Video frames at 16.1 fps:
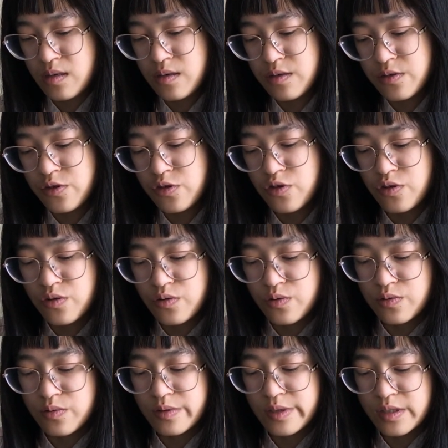So
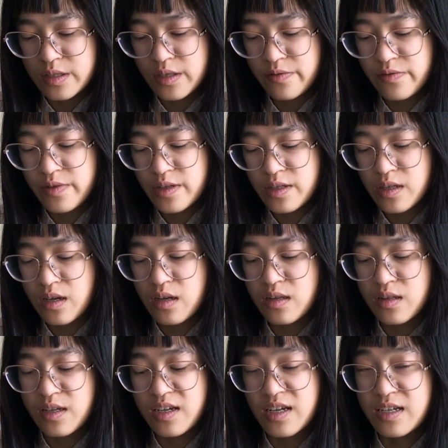it's definitely not
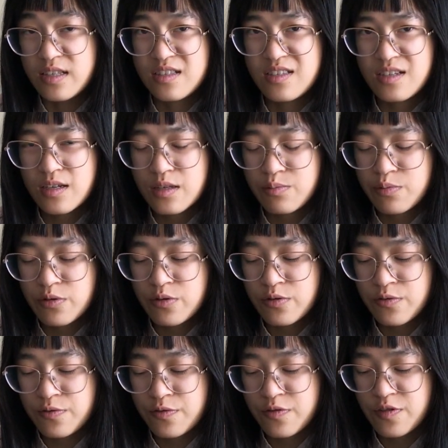like insect
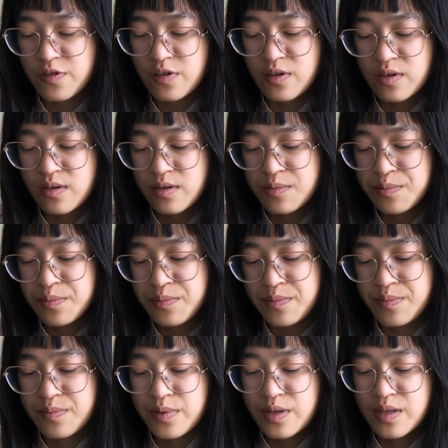proof,
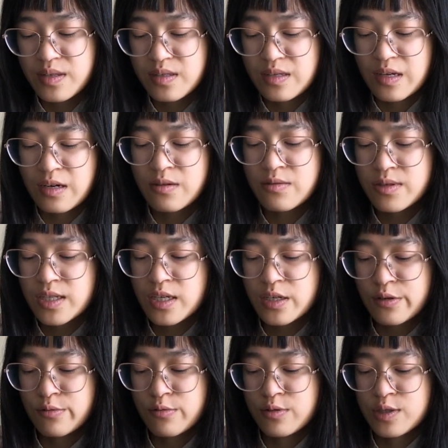but I don't think
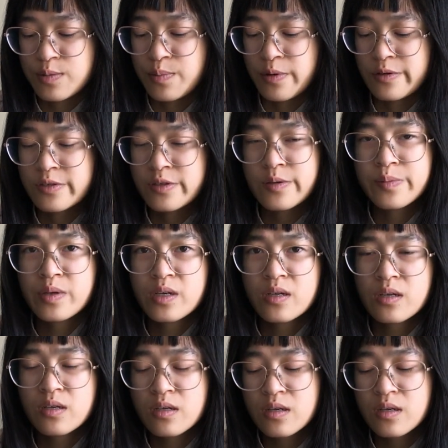it was supposed to be.